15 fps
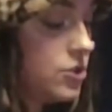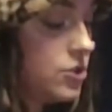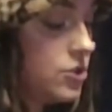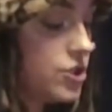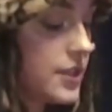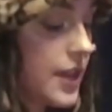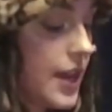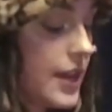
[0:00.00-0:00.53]

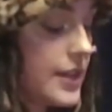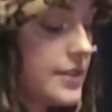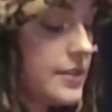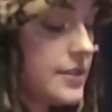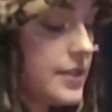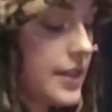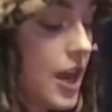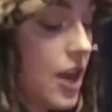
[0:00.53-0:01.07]
just to kind
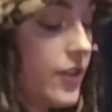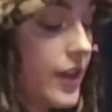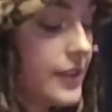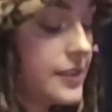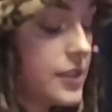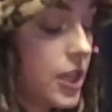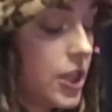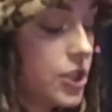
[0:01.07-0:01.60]
of see how
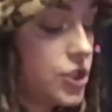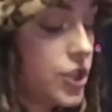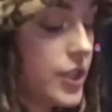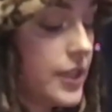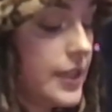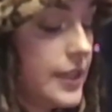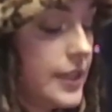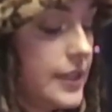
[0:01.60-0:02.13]
that
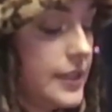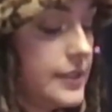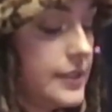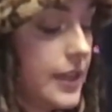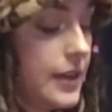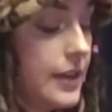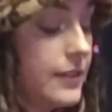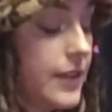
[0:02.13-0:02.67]
suction
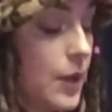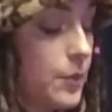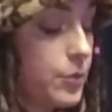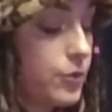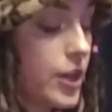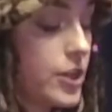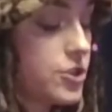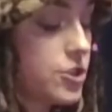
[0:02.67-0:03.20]
is and then
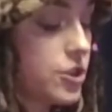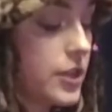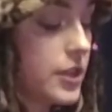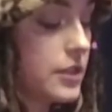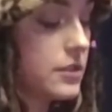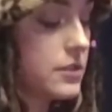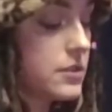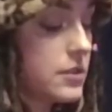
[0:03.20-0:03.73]
that pressure
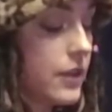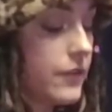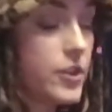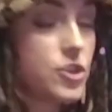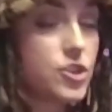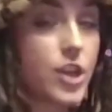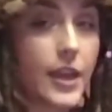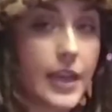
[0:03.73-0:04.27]
is.
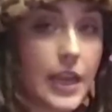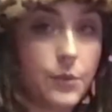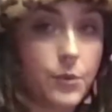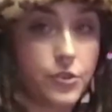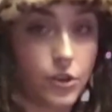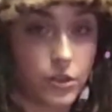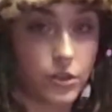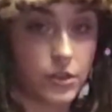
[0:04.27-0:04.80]
And then check in with your